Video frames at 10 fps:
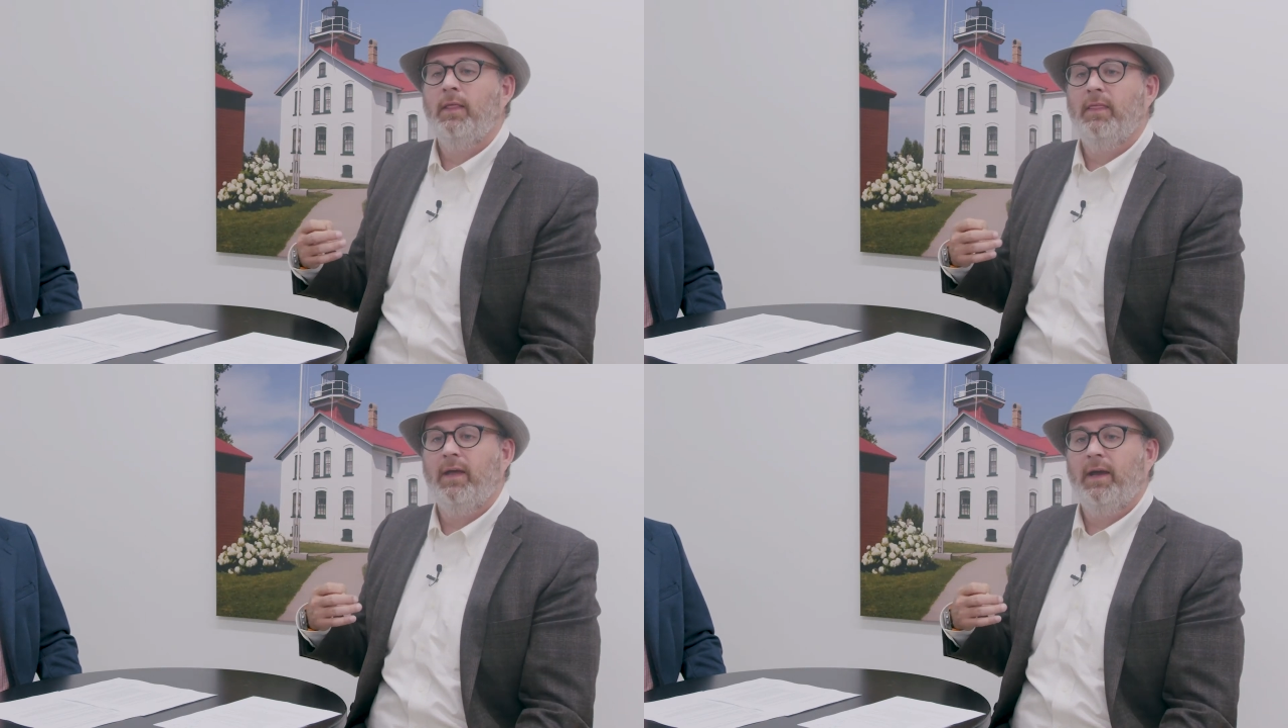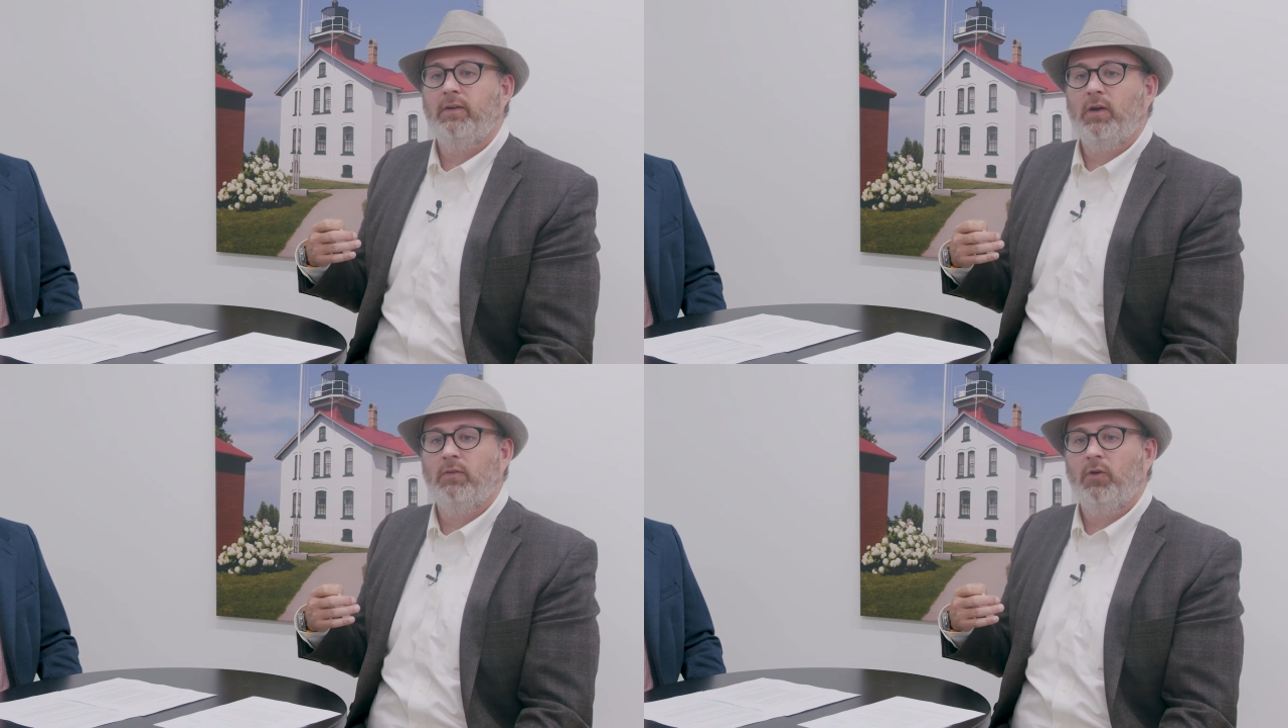
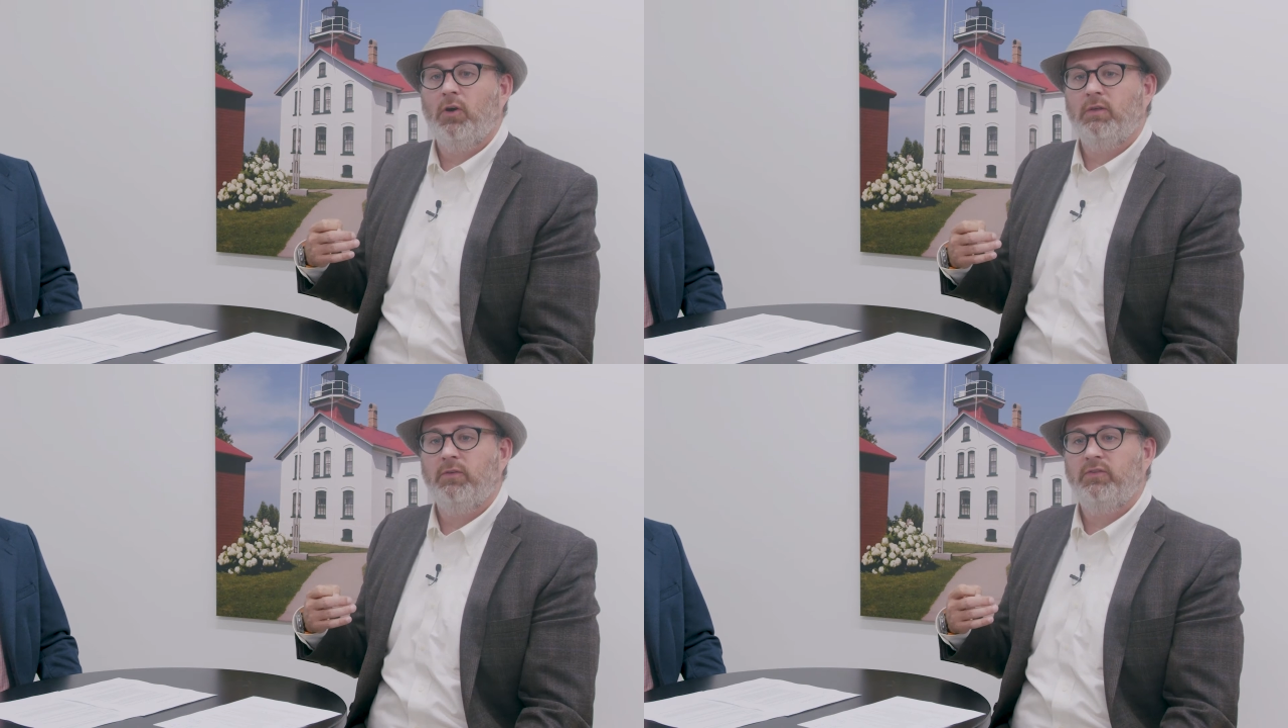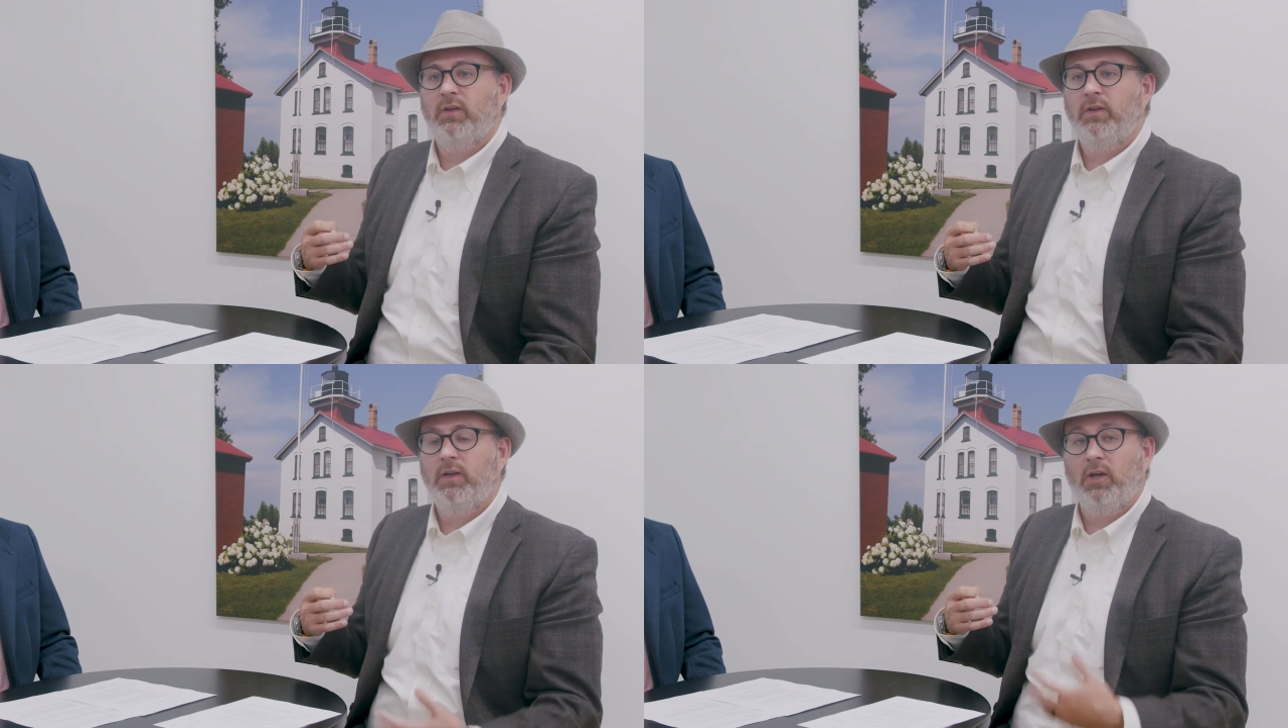that are all of a
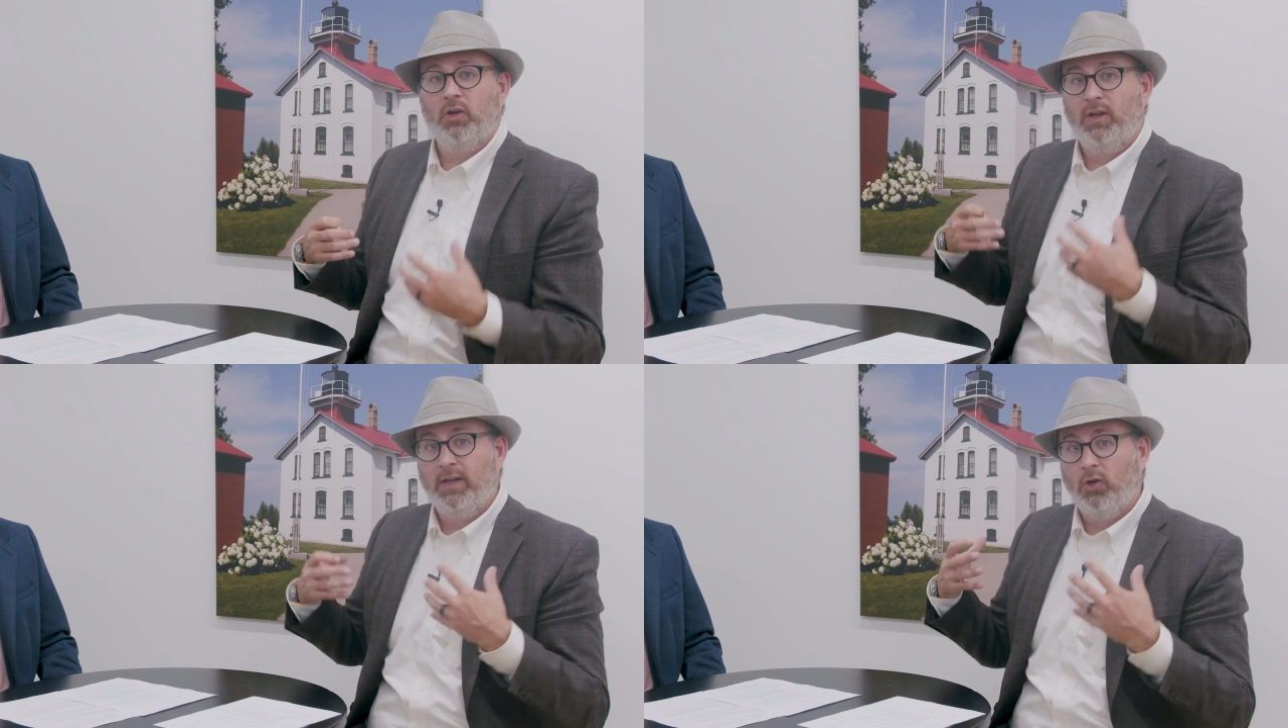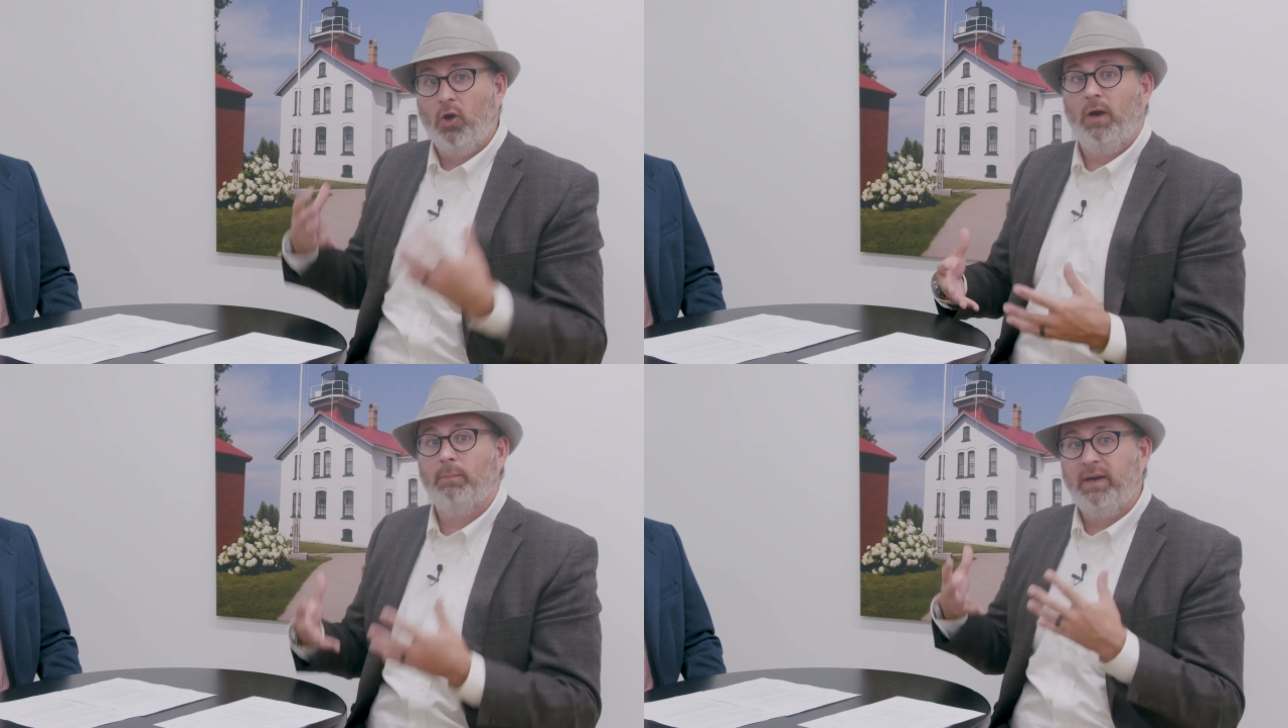sudden are going to get
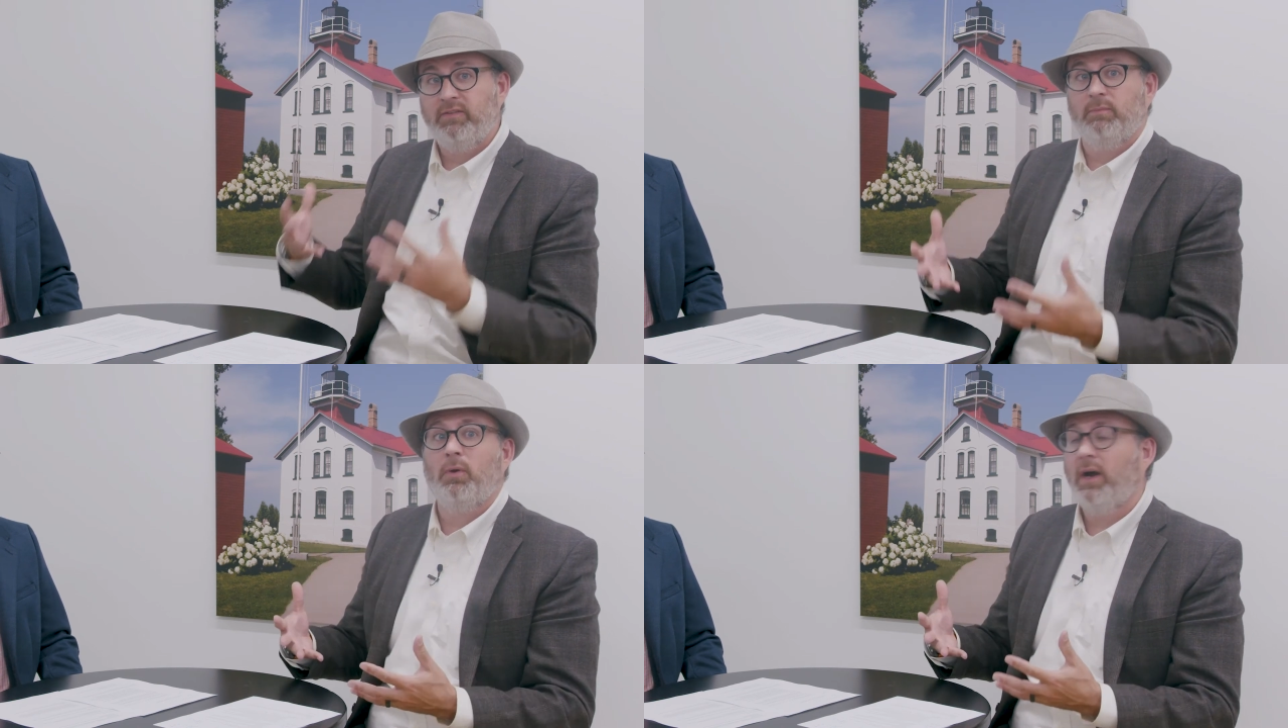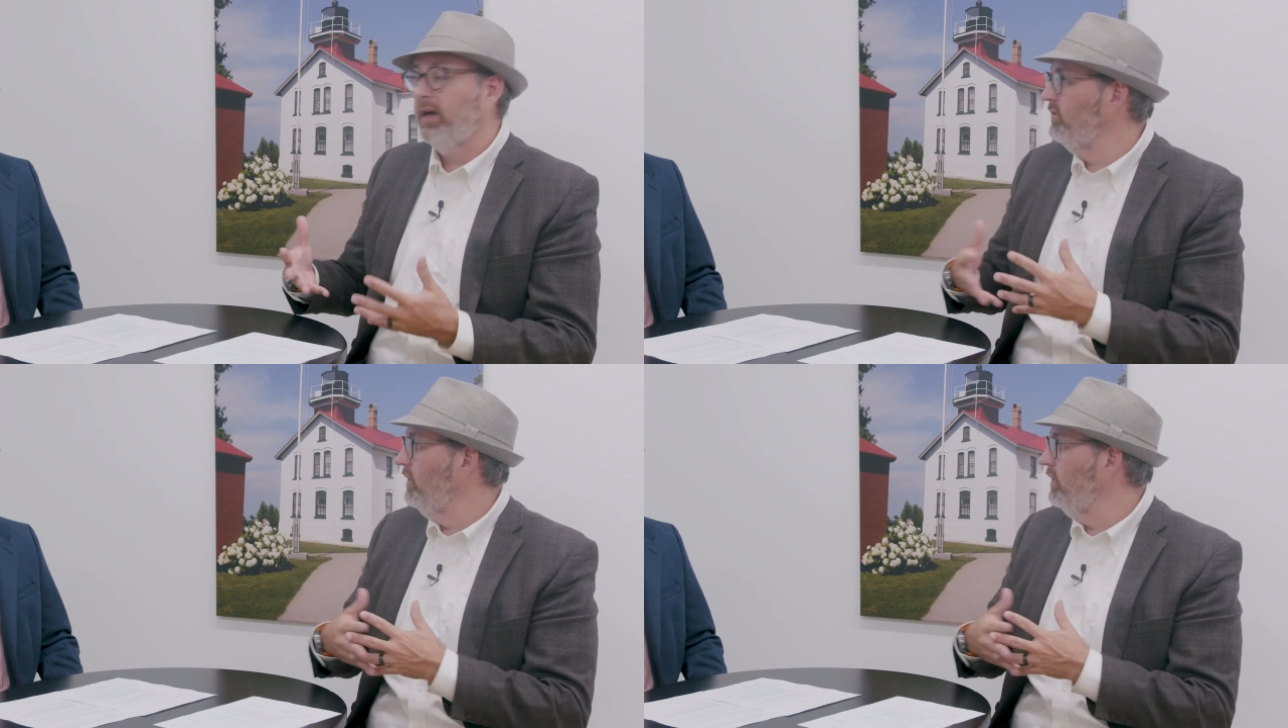caught by surprise